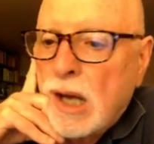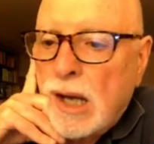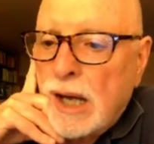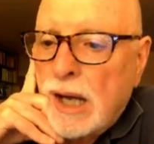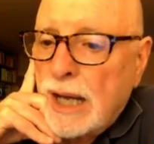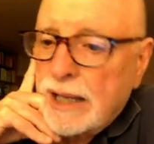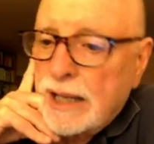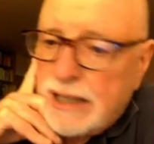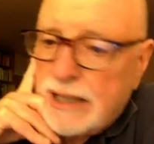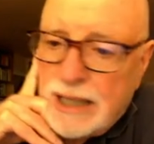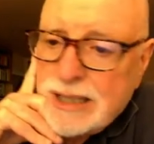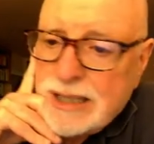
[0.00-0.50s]

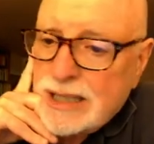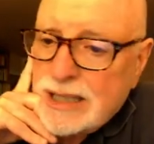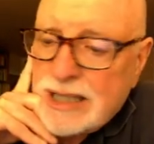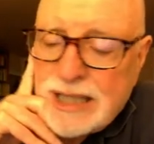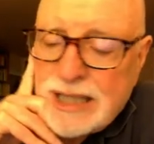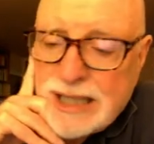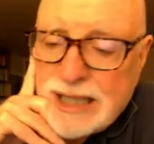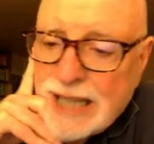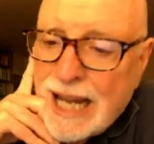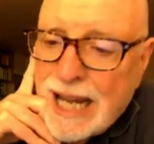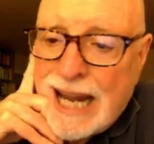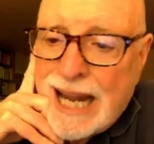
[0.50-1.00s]
I got to
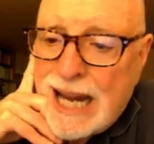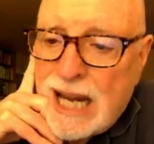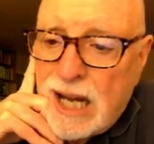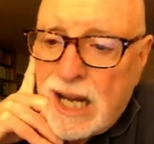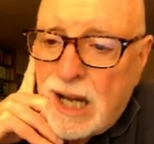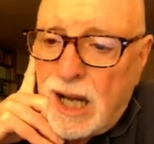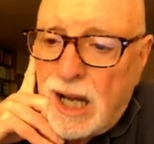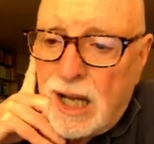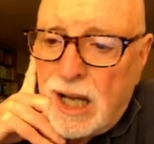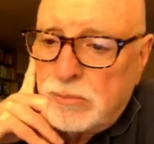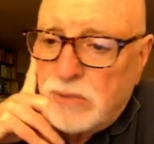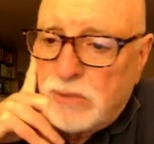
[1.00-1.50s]
say,
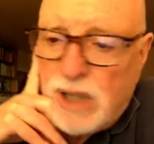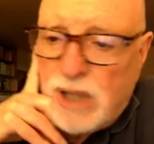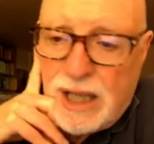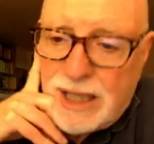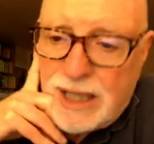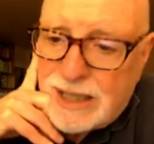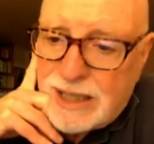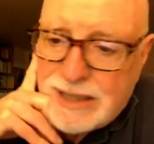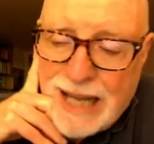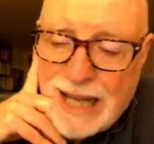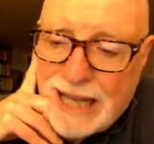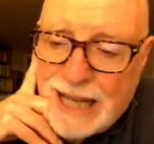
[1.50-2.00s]
I'm not
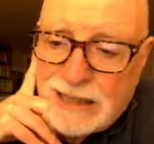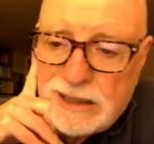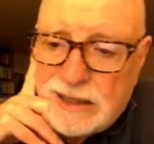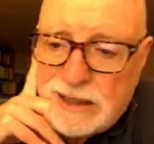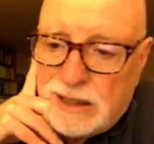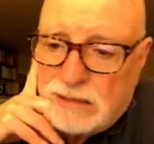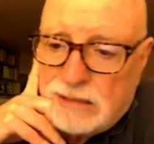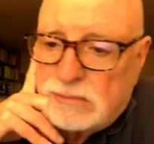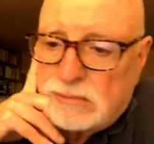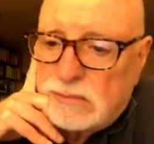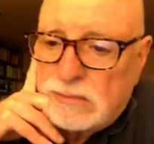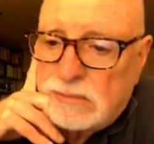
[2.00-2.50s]
exactly a
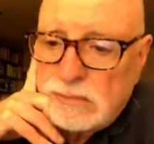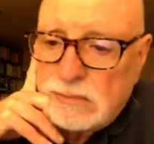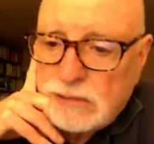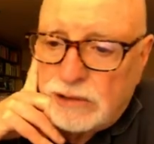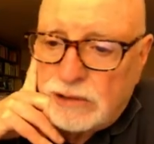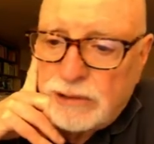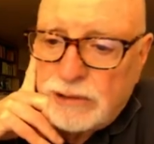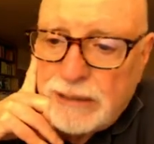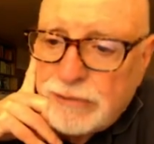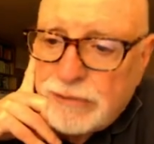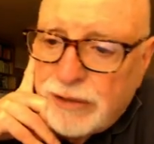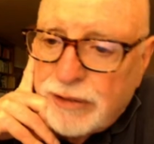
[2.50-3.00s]

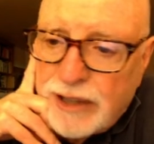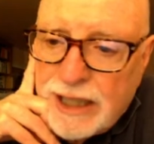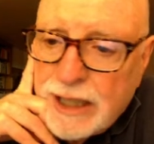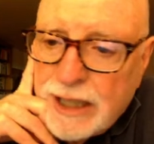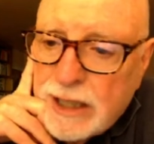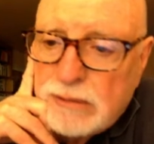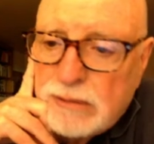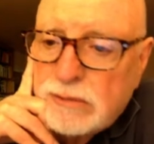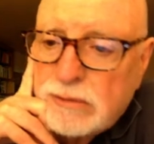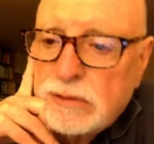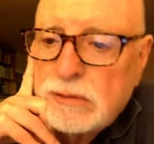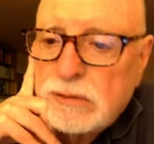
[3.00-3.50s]
great fan
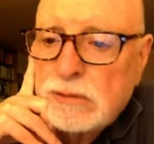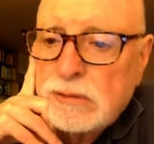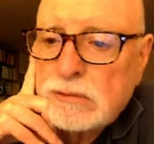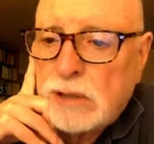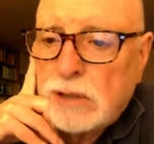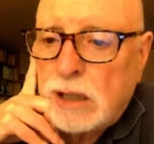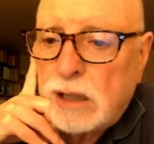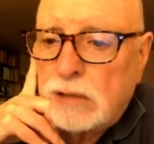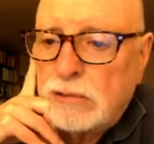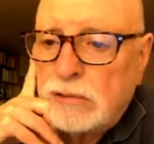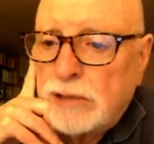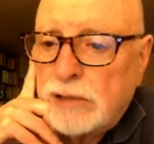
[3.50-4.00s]
of
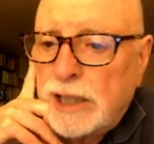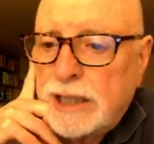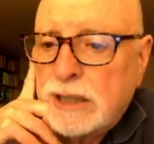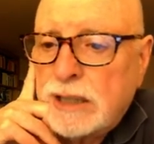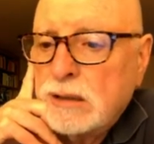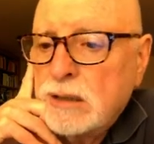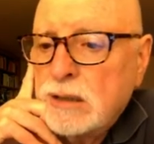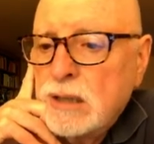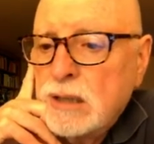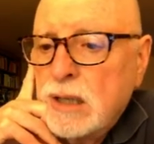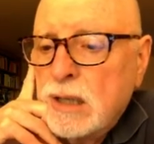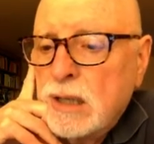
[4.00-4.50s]
Ronald Reagan,
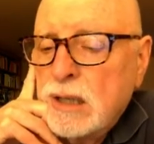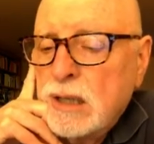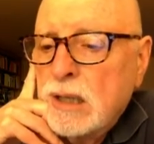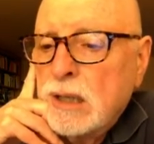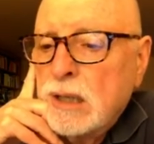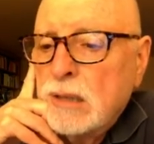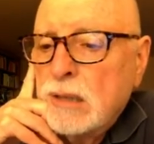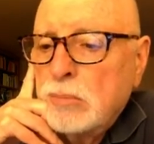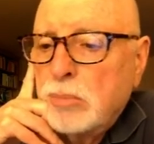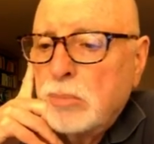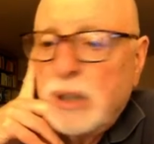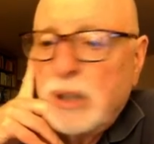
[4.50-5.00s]

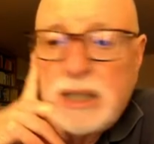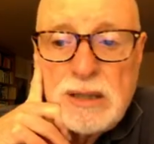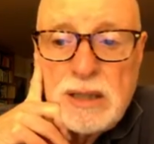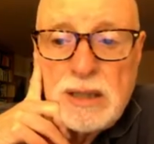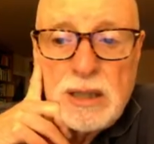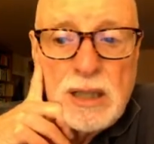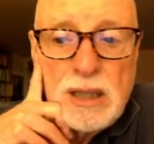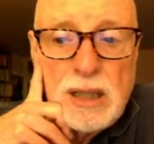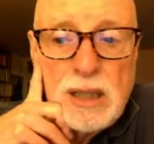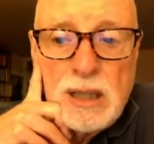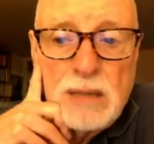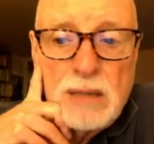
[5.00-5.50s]
but
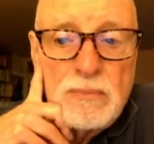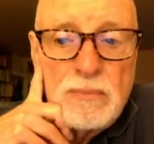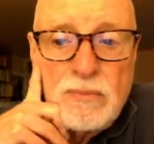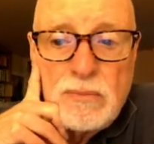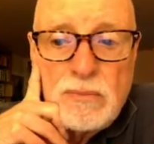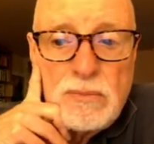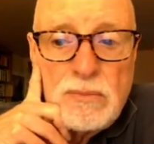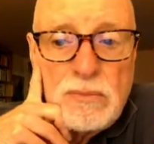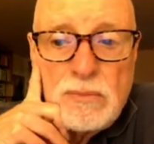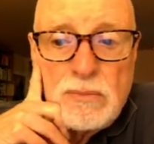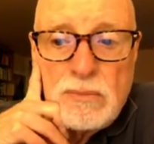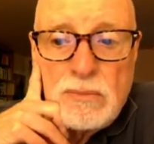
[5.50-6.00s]
uh,
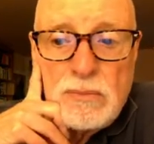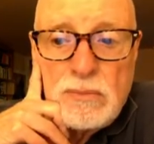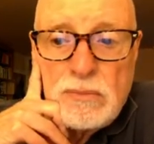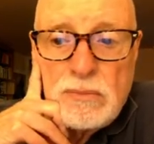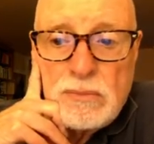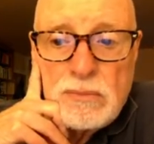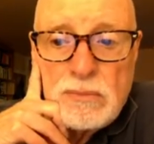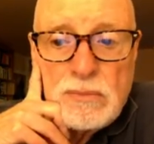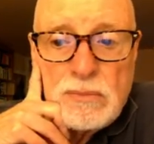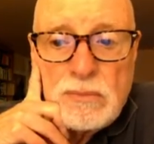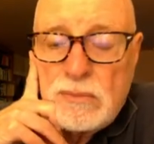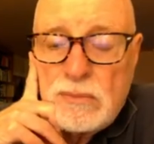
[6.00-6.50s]

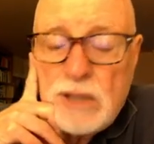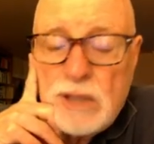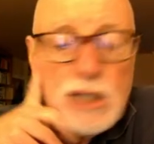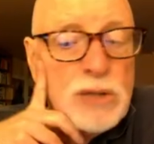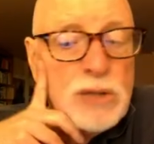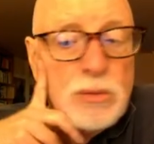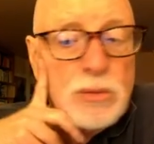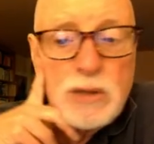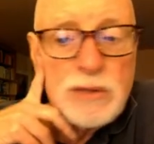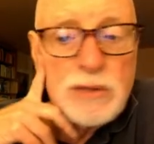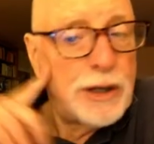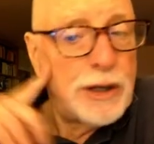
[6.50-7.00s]
this
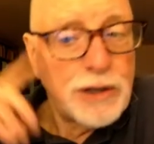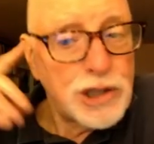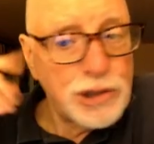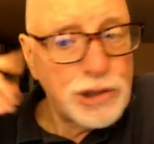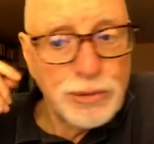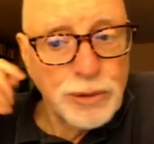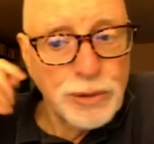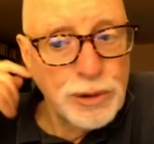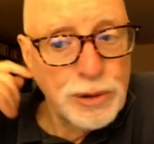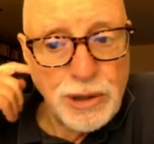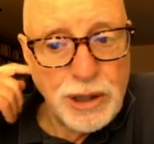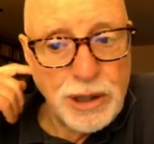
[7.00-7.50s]
was very
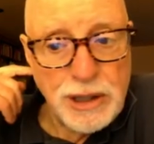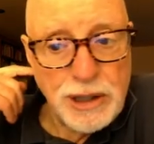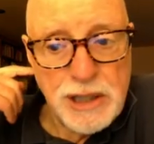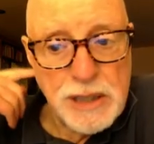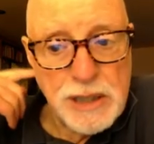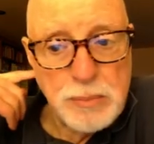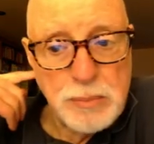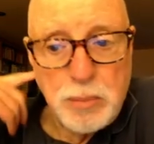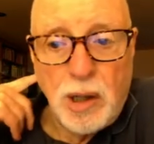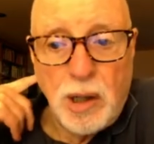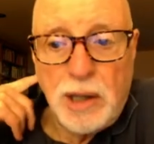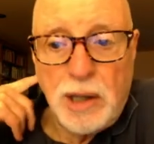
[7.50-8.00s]
shrewd on his
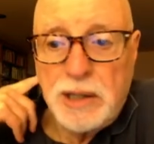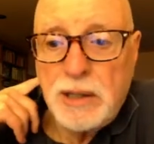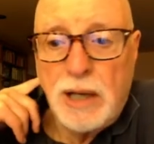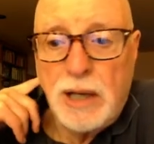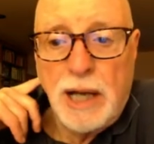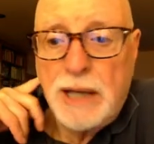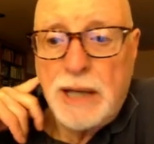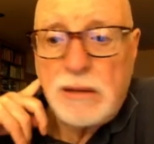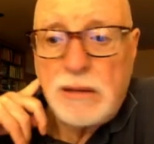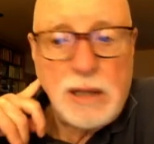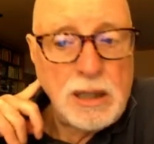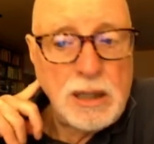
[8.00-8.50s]
part, and
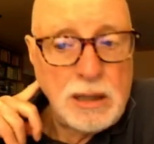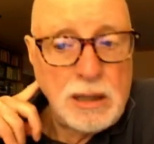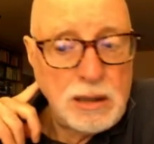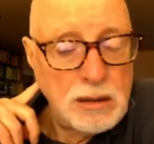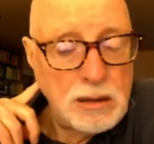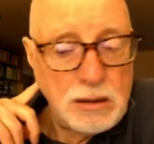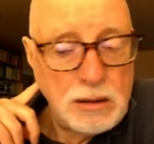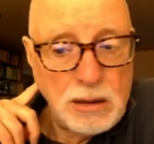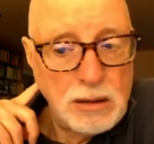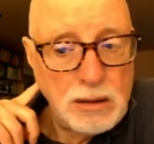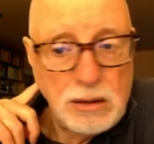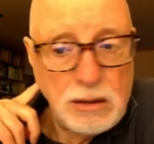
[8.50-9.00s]
I think
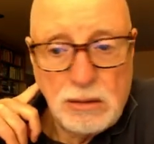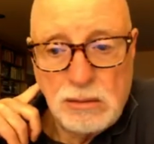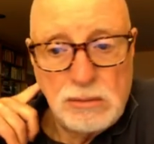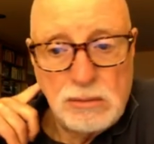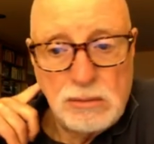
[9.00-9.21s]
uh,